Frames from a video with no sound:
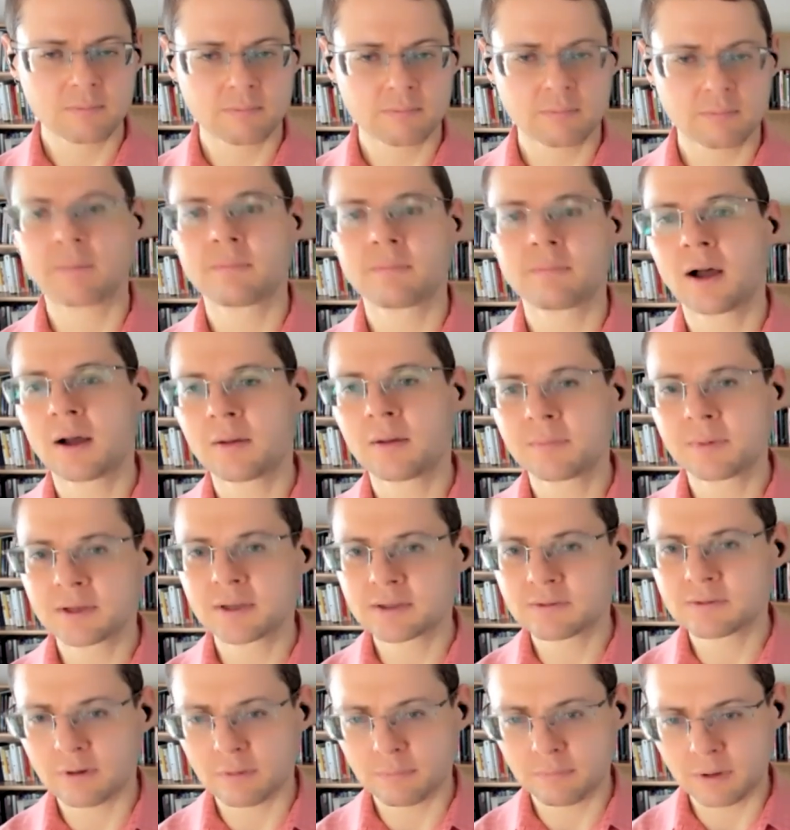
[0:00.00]
My mom
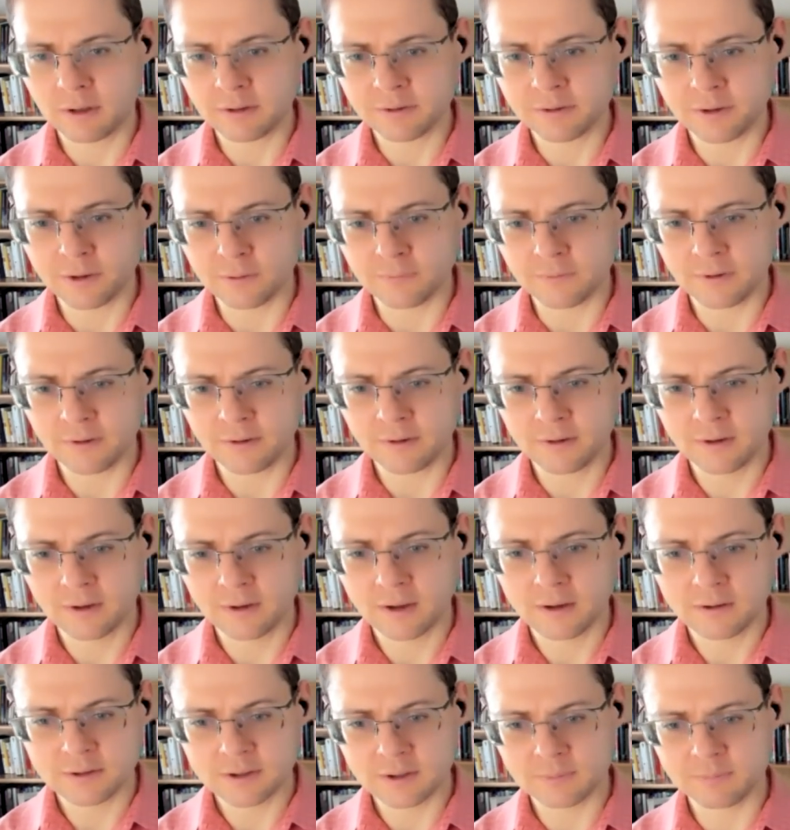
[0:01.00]
is from Moldova.
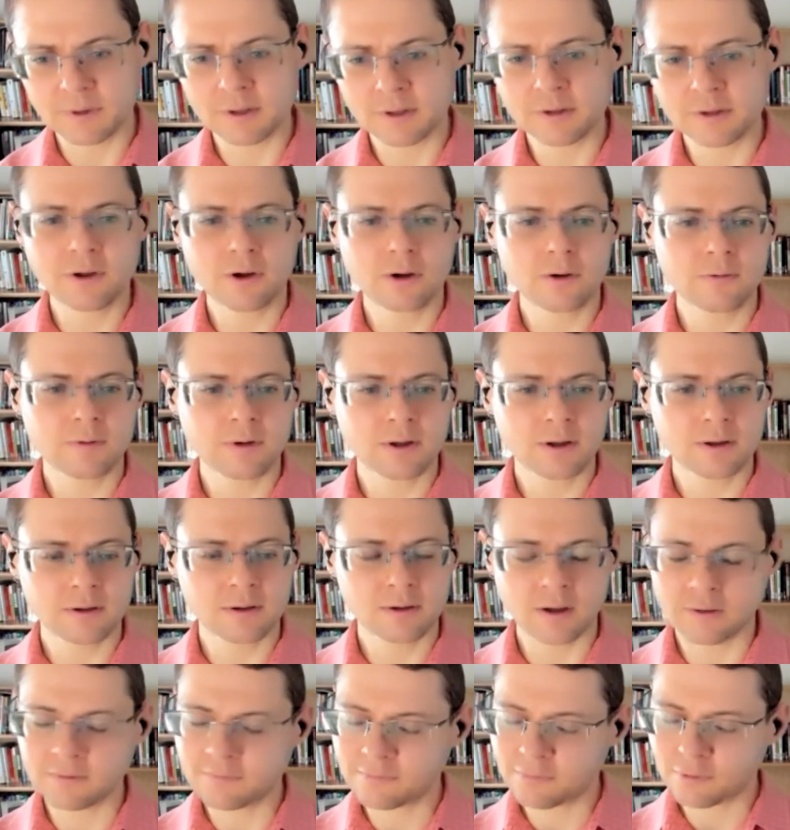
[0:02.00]
So,
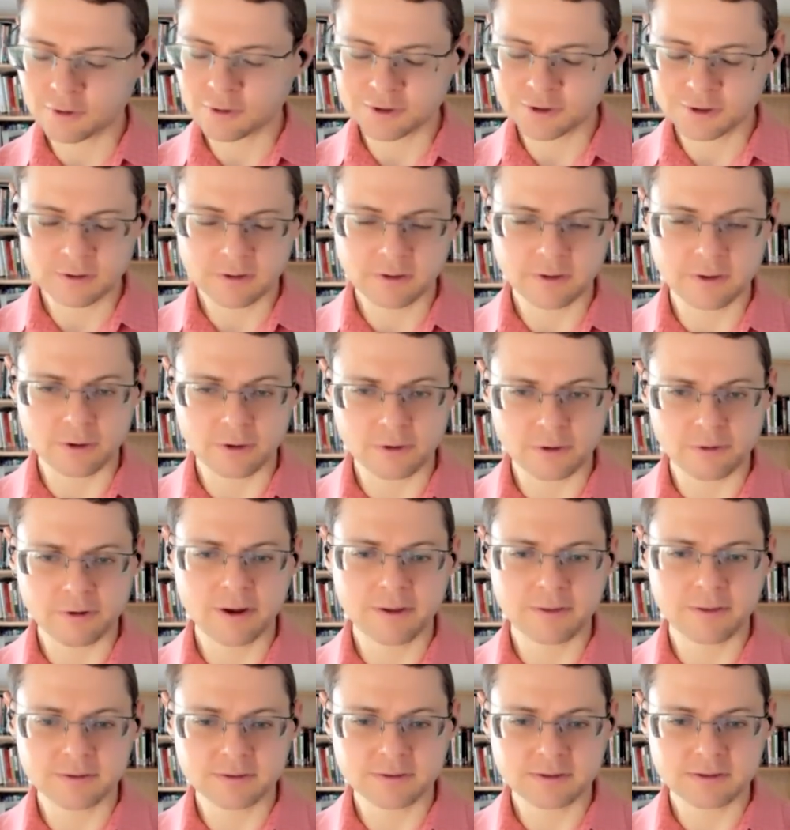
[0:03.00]
Moldova, unfortunately,
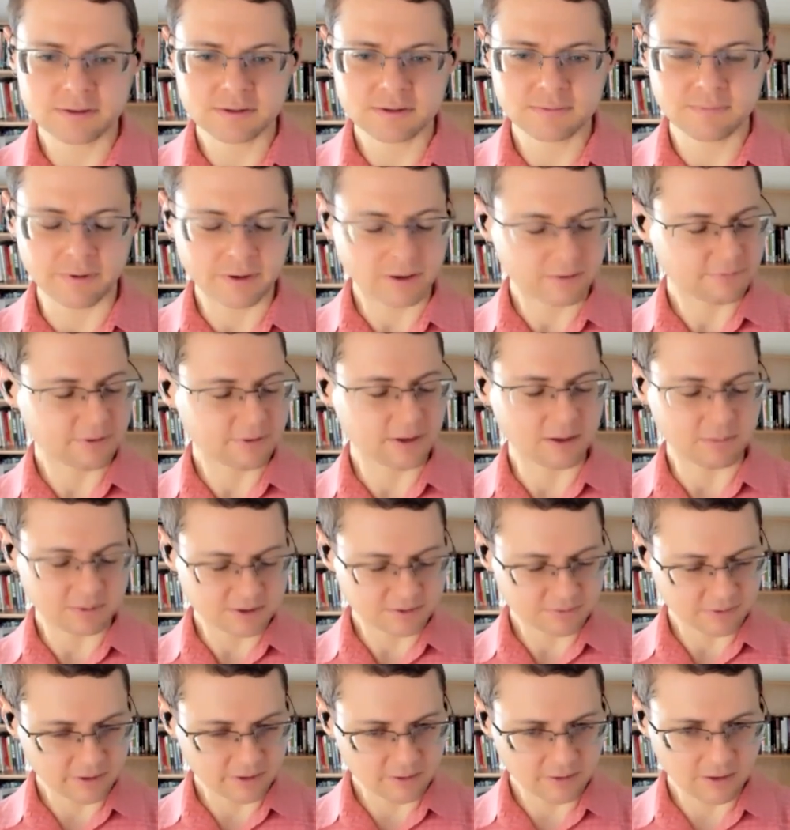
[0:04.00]
Ukraine is very
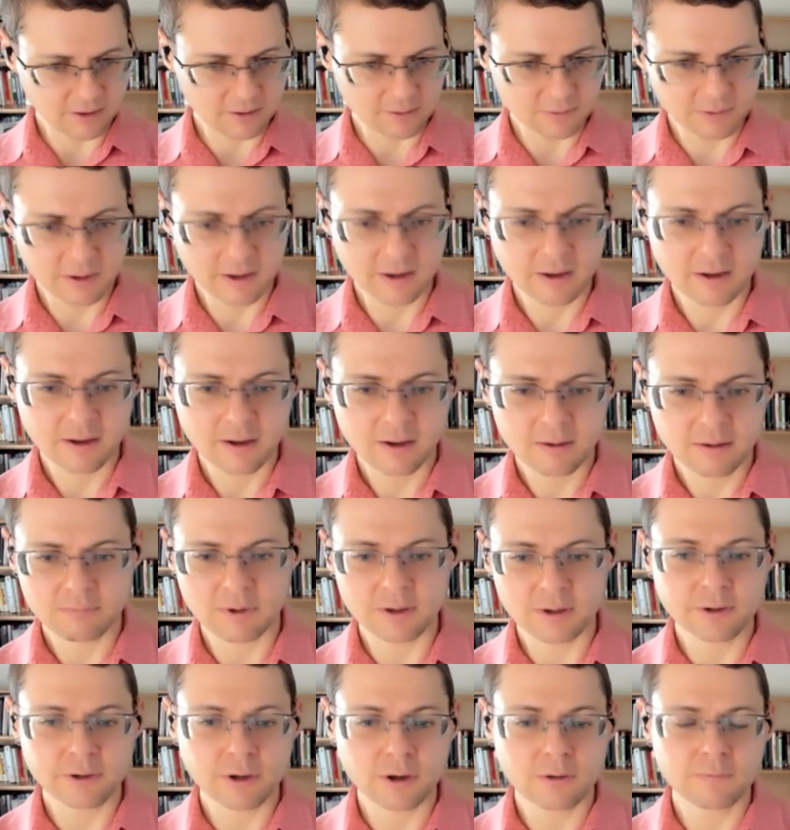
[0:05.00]
famous right now.
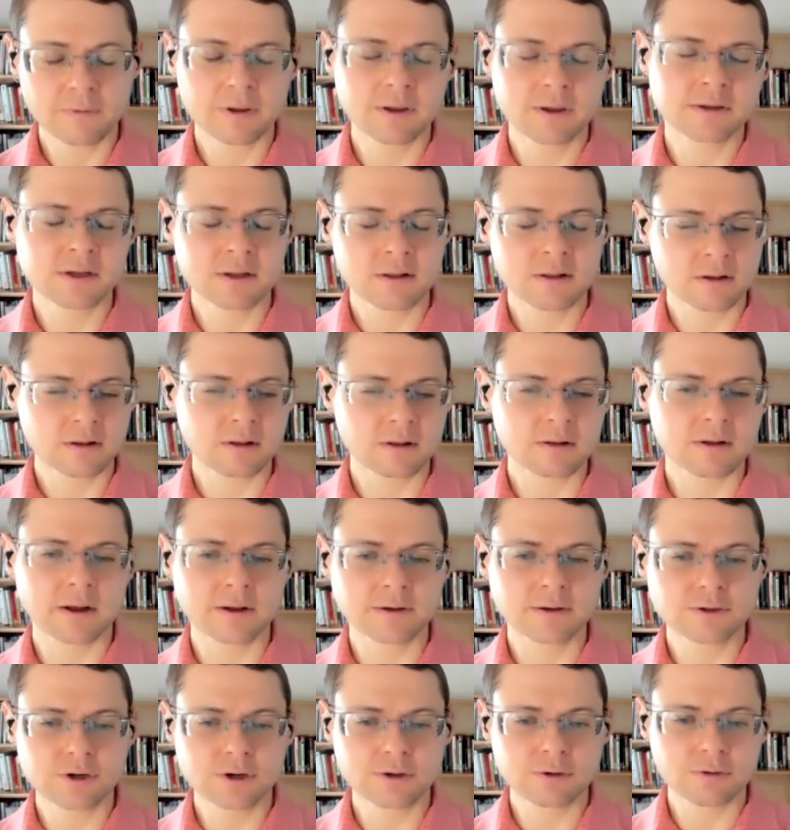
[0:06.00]
Moldova is a little
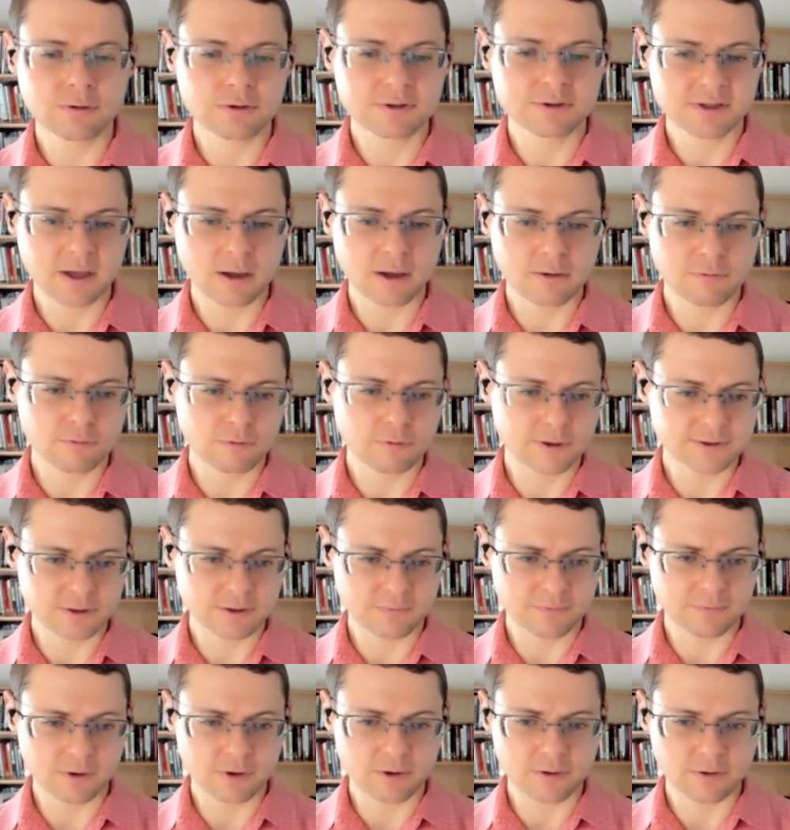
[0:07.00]
country to the
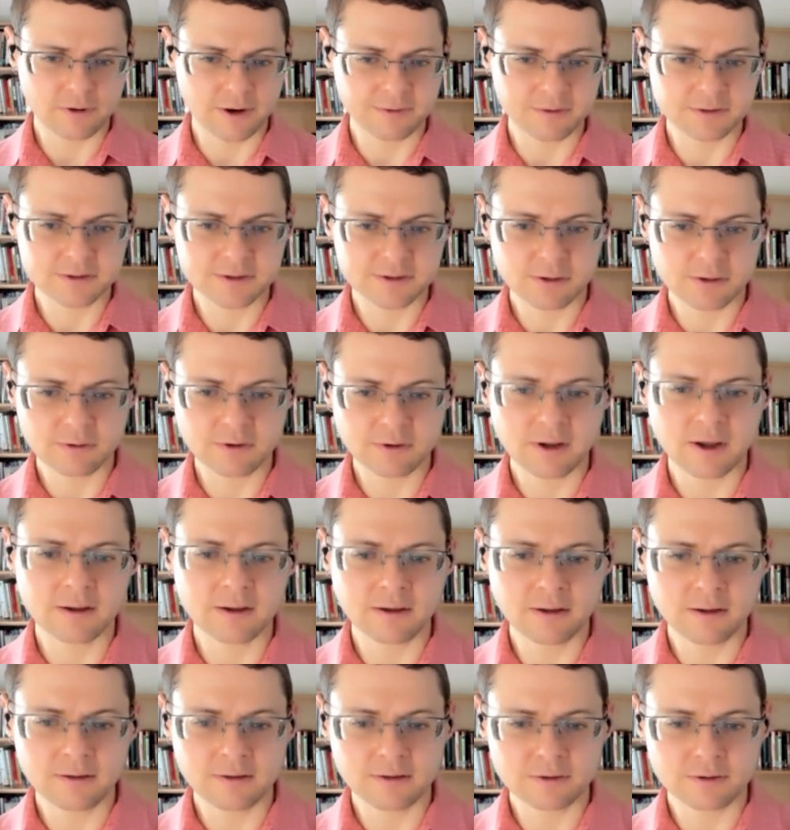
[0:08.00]
southwest of Ukraine. It's so
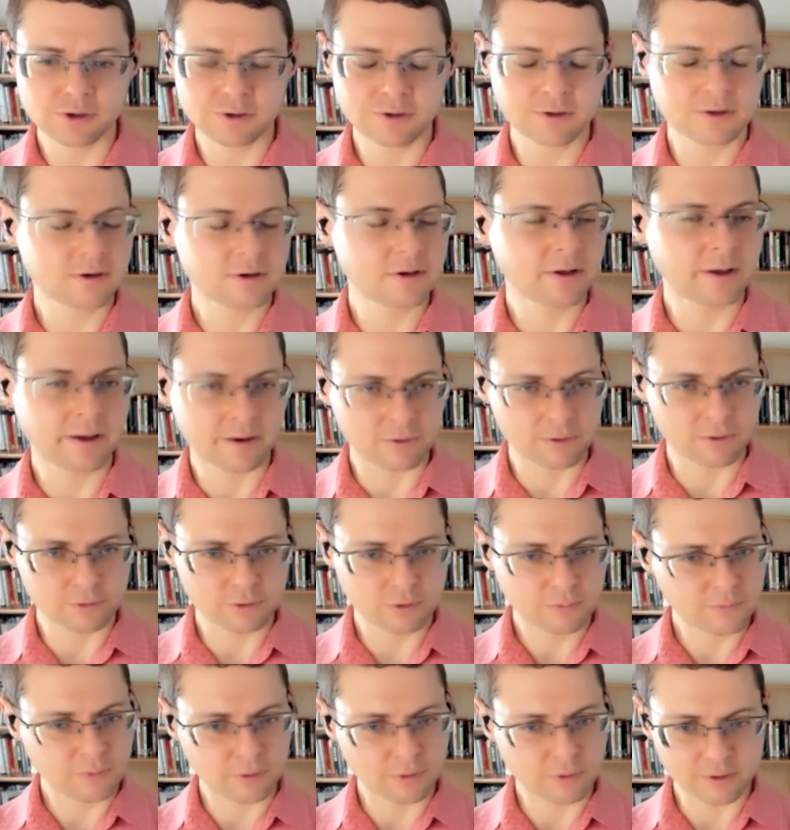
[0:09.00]
tiny that you need an arrow
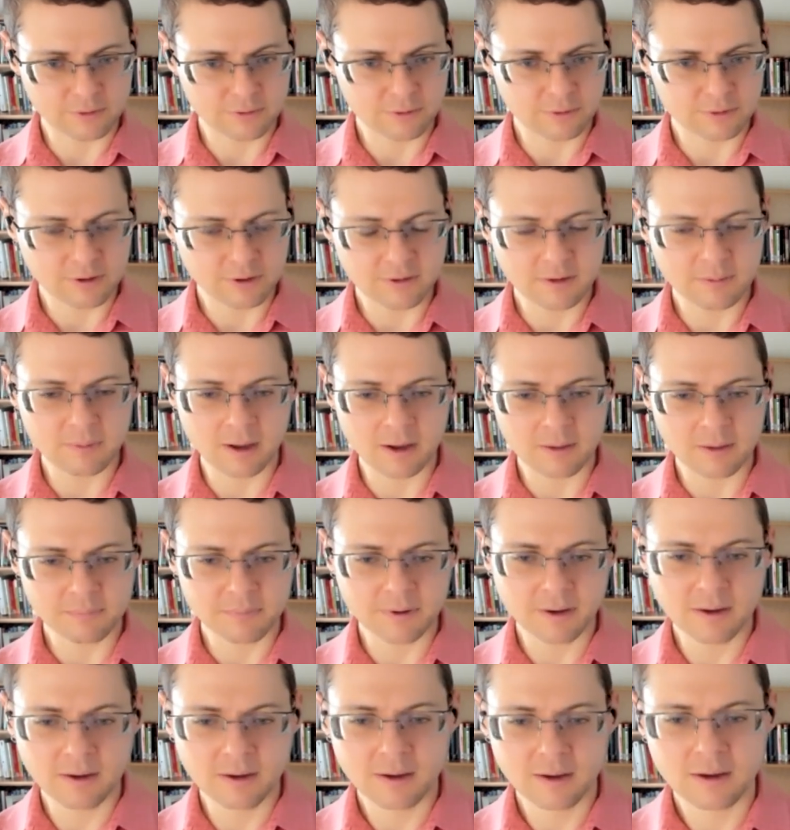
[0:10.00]
to point to it on the
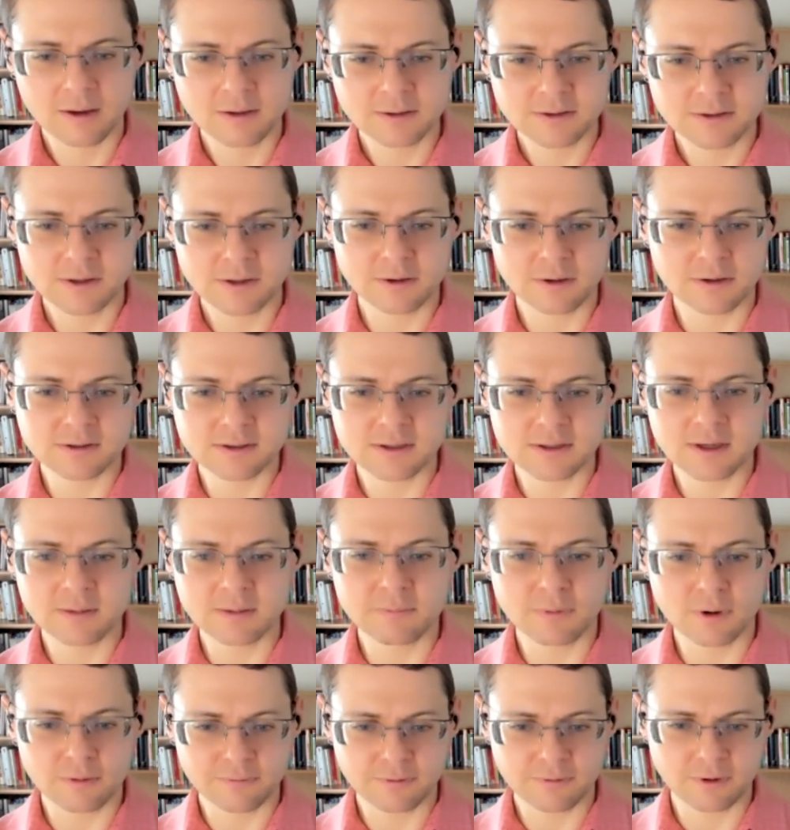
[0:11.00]
map. So, you could see
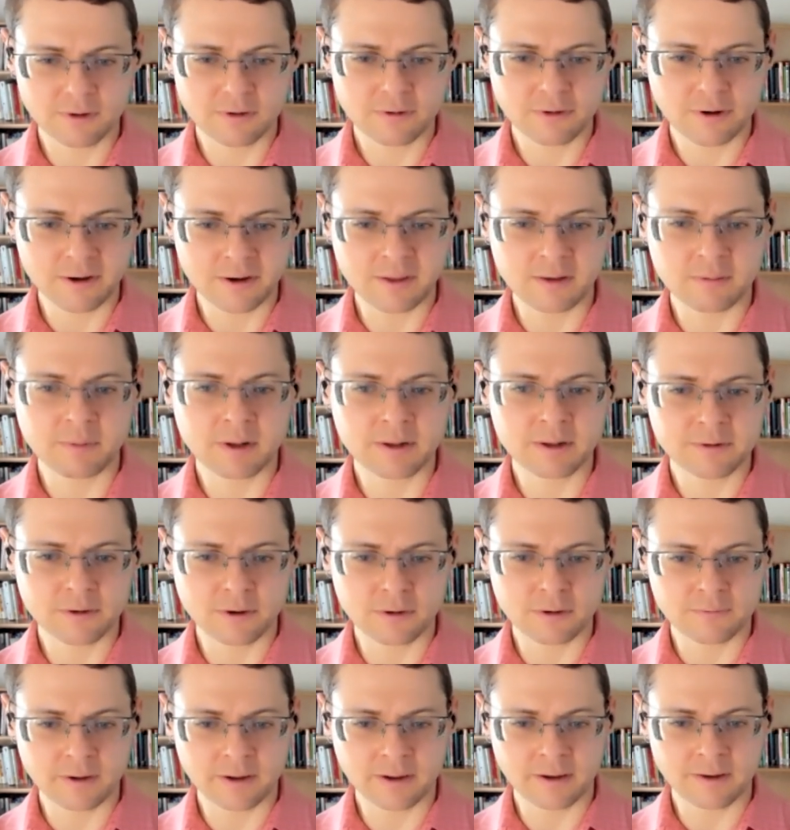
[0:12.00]
both Ukraine and
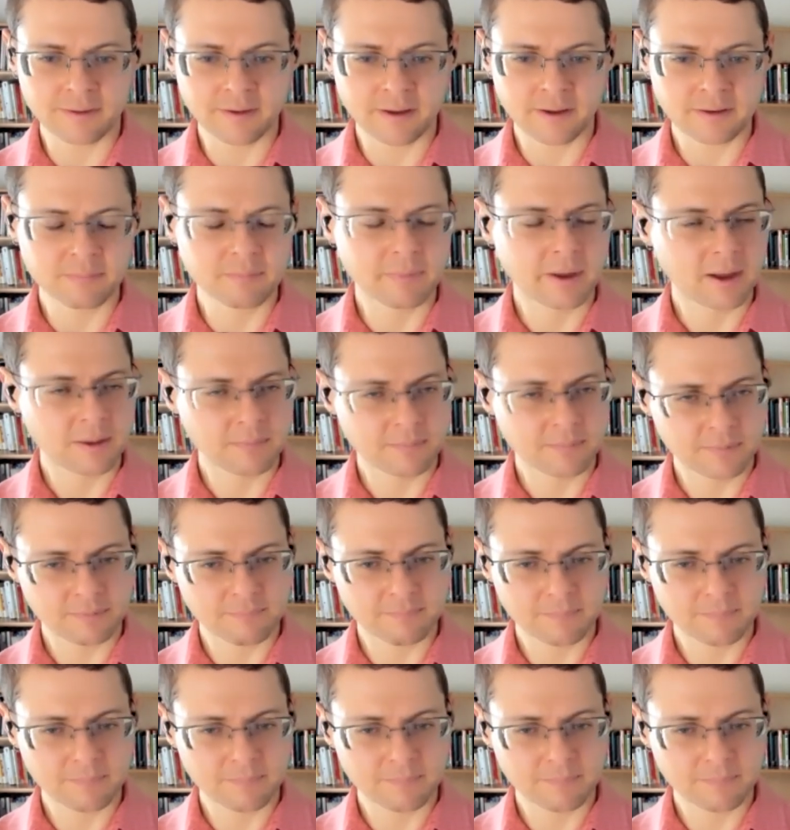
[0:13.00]
Moldova on that map.